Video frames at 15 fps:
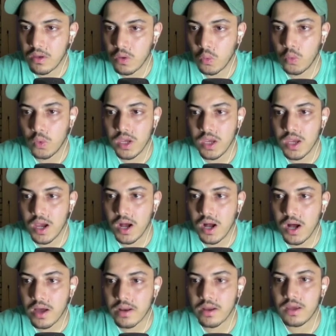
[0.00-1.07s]
We
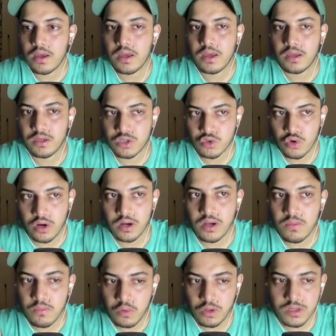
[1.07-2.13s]
are
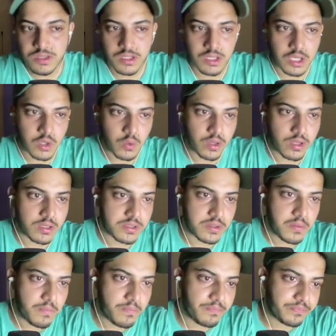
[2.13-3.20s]
strongly bullish in
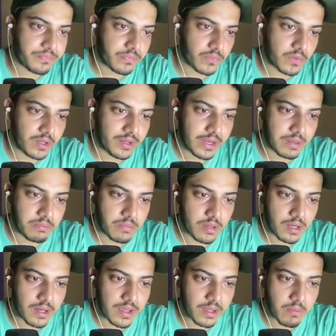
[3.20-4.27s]
QLC. Let
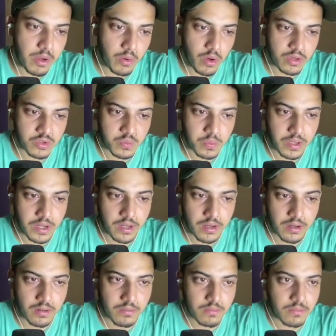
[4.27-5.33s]
me make you explain.